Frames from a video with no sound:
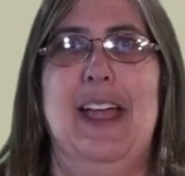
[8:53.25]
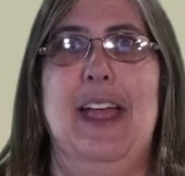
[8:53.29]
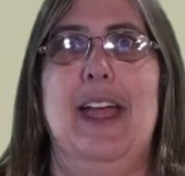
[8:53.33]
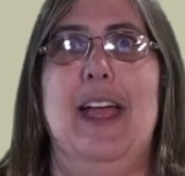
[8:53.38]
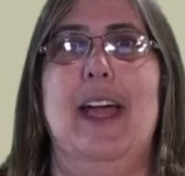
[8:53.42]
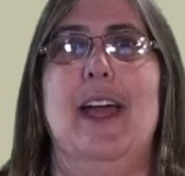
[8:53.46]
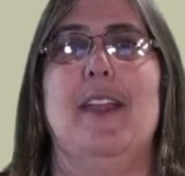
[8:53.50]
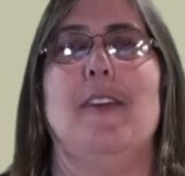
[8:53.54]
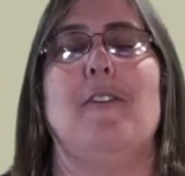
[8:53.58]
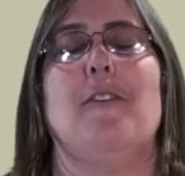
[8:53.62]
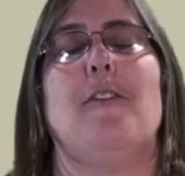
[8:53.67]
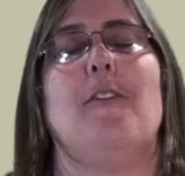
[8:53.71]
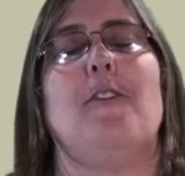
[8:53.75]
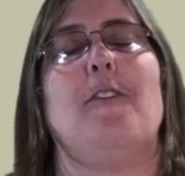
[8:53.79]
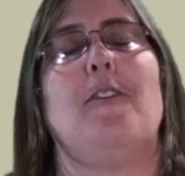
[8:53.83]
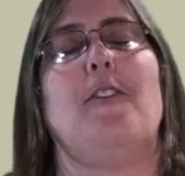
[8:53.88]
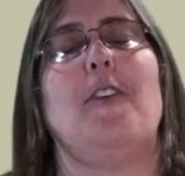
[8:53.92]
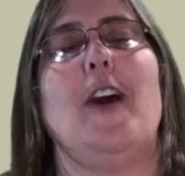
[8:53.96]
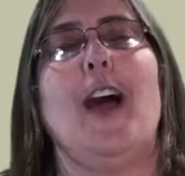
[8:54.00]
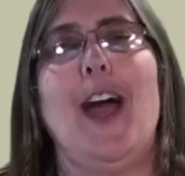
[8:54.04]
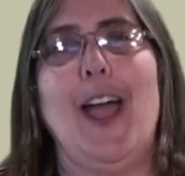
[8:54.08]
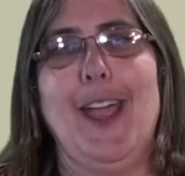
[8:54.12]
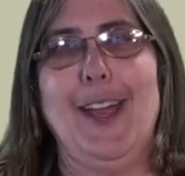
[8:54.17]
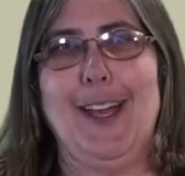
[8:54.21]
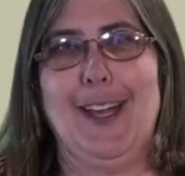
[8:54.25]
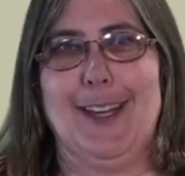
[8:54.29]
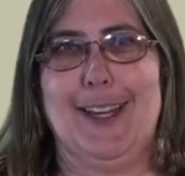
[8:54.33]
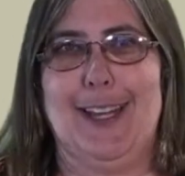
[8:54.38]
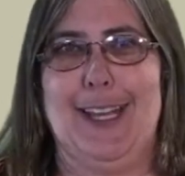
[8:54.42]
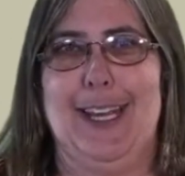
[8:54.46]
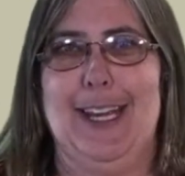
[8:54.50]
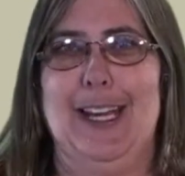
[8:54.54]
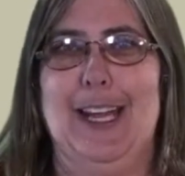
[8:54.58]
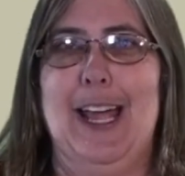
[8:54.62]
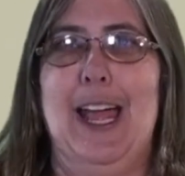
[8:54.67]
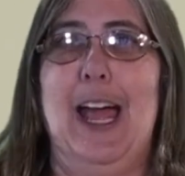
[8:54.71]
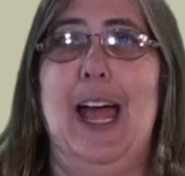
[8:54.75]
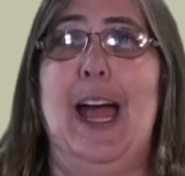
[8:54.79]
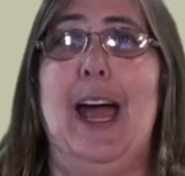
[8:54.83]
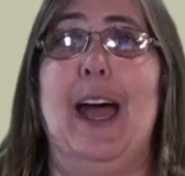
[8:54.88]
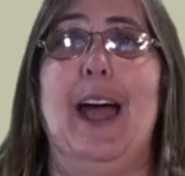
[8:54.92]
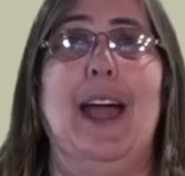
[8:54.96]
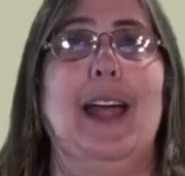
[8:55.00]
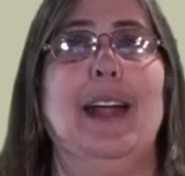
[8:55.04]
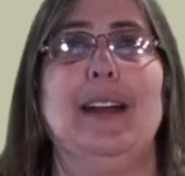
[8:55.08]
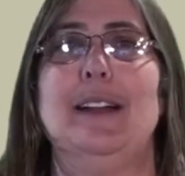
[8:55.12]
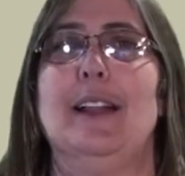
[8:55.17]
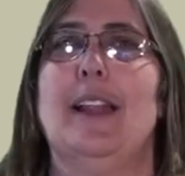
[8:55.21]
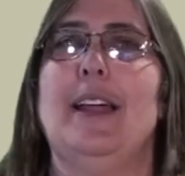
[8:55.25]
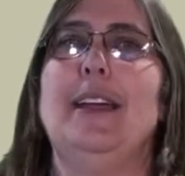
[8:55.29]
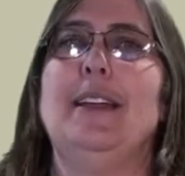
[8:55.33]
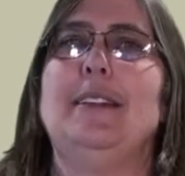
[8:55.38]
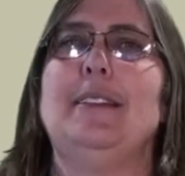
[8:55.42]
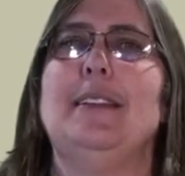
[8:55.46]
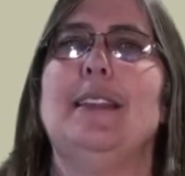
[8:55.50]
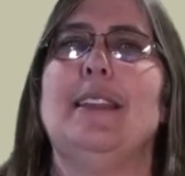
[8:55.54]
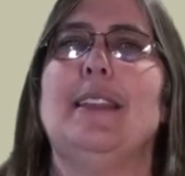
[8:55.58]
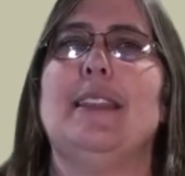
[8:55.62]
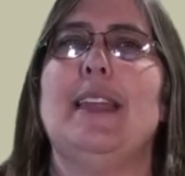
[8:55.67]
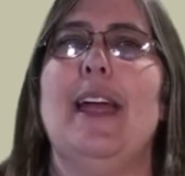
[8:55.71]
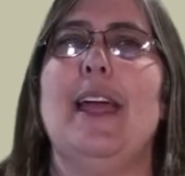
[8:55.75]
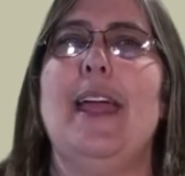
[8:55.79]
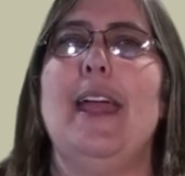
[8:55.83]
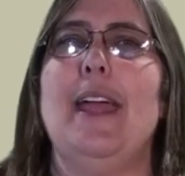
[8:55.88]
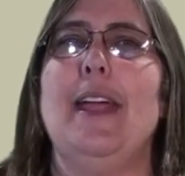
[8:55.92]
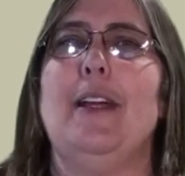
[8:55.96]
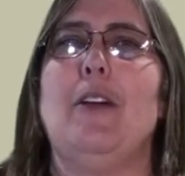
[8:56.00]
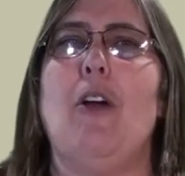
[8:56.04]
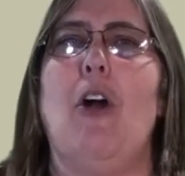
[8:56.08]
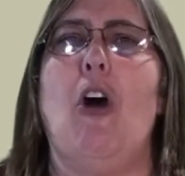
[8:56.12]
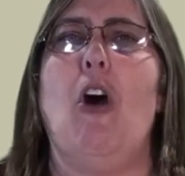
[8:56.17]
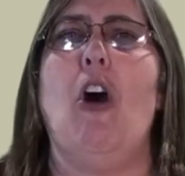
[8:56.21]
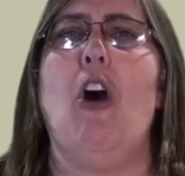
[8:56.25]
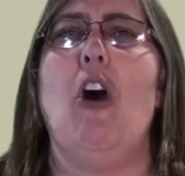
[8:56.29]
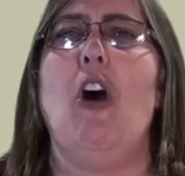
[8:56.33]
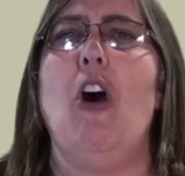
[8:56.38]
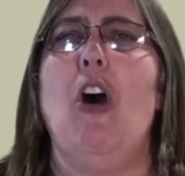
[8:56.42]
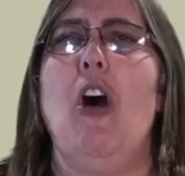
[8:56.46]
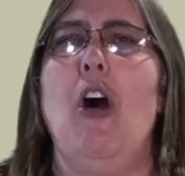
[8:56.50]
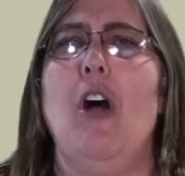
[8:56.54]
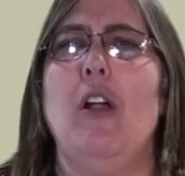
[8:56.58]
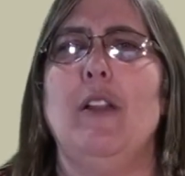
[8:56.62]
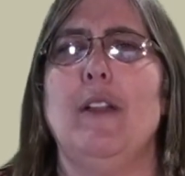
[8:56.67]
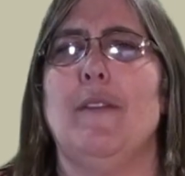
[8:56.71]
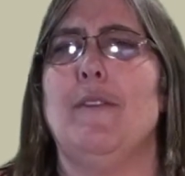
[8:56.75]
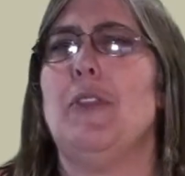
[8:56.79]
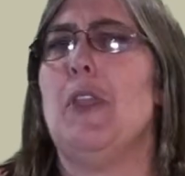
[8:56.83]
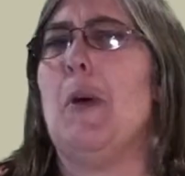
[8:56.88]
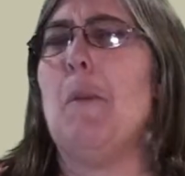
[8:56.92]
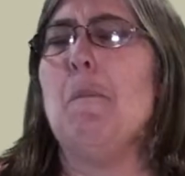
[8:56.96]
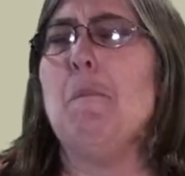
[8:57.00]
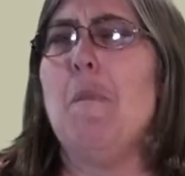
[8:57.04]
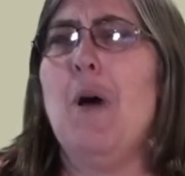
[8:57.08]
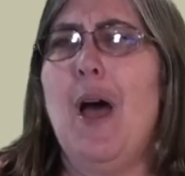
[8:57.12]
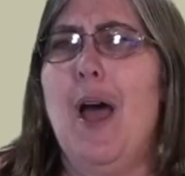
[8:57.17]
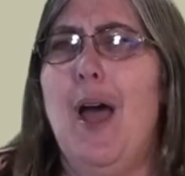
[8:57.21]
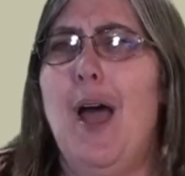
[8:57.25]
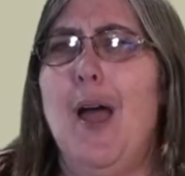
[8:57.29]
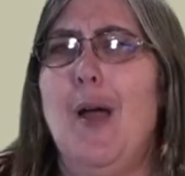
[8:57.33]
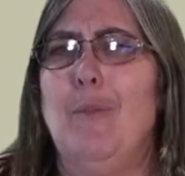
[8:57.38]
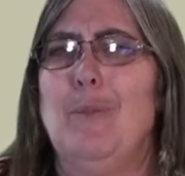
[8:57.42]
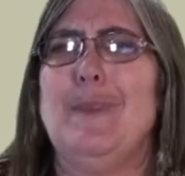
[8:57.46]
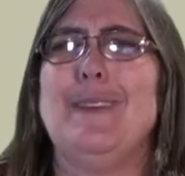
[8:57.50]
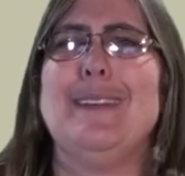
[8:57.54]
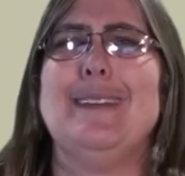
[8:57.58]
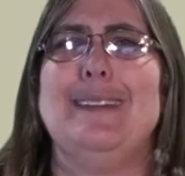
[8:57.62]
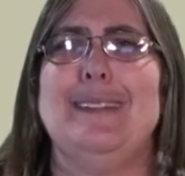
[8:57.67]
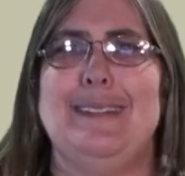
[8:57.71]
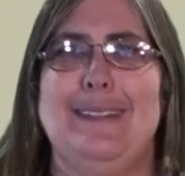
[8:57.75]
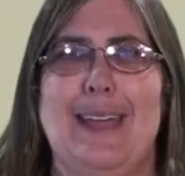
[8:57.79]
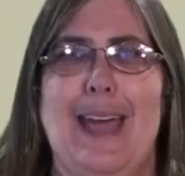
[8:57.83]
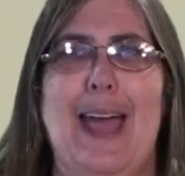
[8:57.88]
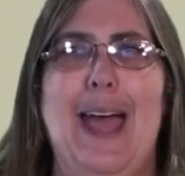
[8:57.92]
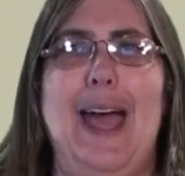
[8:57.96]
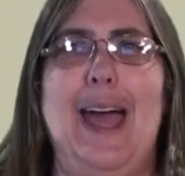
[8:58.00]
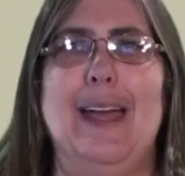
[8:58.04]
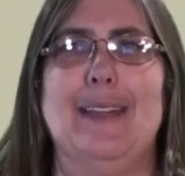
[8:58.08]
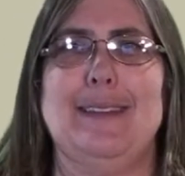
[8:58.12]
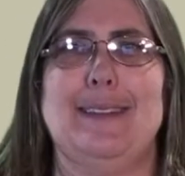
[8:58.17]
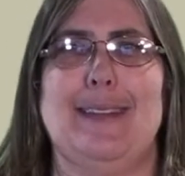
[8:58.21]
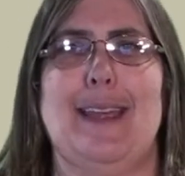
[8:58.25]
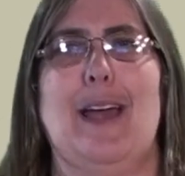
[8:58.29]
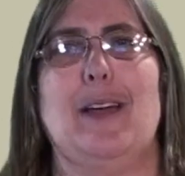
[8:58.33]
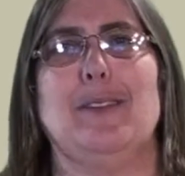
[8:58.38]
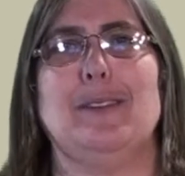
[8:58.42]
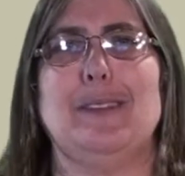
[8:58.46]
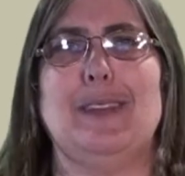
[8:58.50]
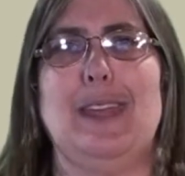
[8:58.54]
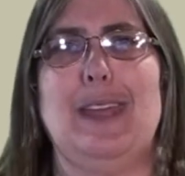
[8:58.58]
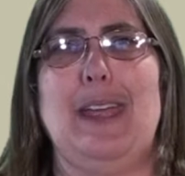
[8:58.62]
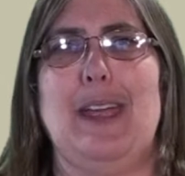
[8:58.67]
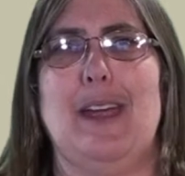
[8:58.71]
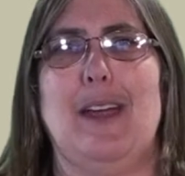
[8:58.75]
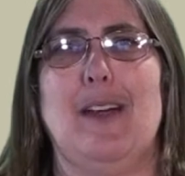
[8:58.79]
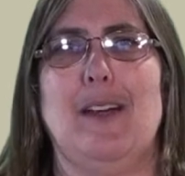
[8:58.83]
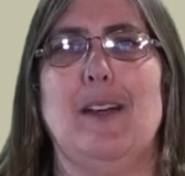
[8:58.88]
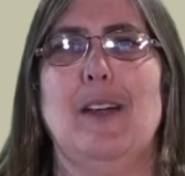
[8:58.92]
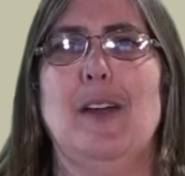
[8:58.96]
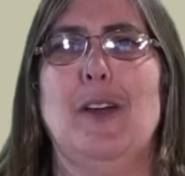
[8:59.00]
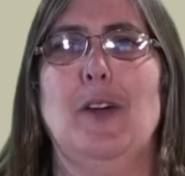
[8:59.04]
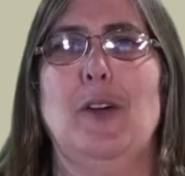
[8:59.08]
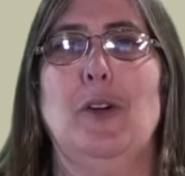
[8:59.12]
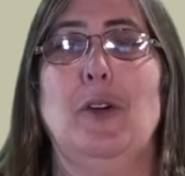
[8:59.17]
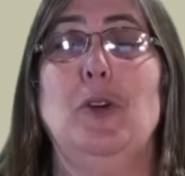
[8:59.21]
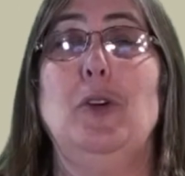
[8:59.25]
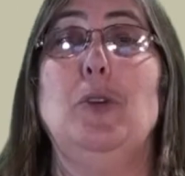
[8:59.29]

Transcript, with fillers: And finally, I'd like to thank all of the moms and dads out there